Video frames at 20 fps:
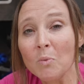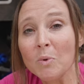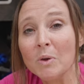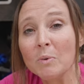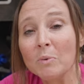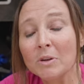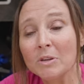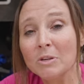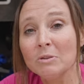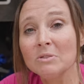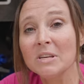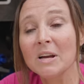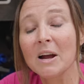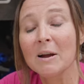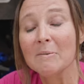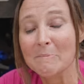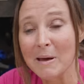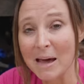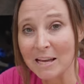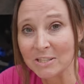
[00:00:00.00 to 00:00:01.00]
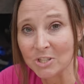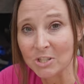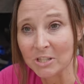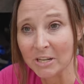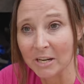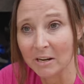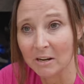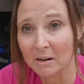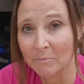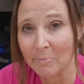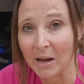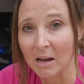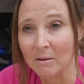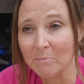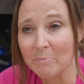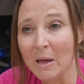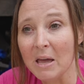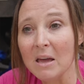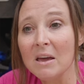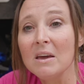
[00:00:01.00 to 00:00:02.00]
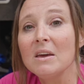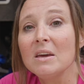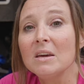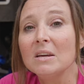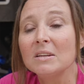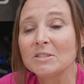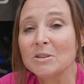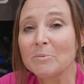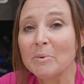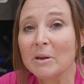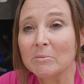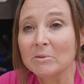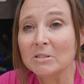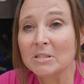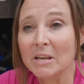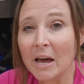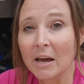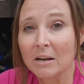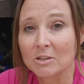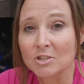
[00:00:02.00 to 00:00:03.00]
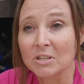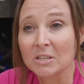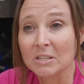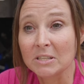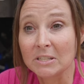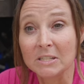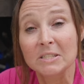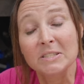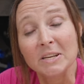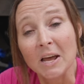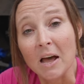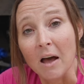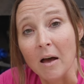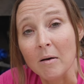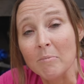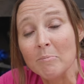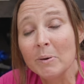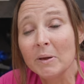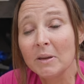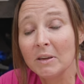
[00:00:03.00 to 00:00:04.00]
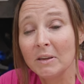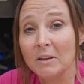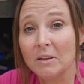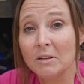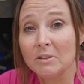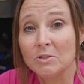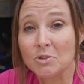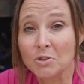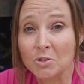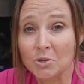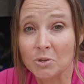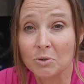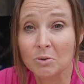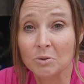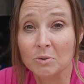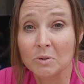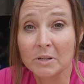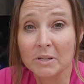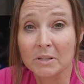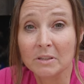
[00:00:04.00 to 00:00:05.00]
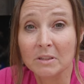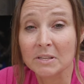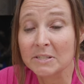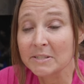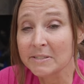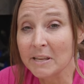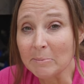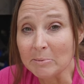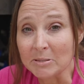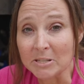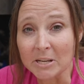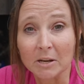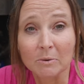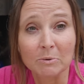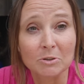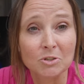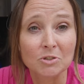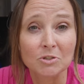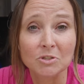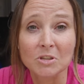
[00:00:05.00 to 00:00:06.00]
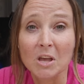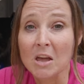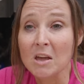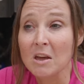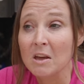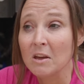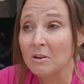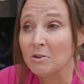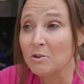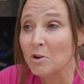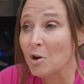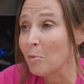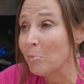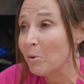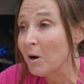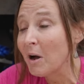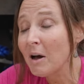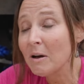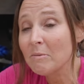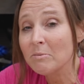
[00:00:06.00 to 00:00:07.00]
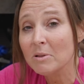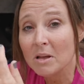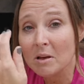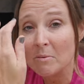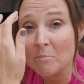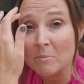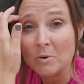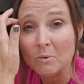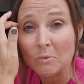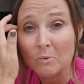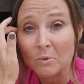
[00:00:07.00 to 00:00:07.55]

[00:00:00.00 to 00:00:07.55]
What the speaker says: we were using our macerator pump to be able to actually dump into the septic, which is no problem,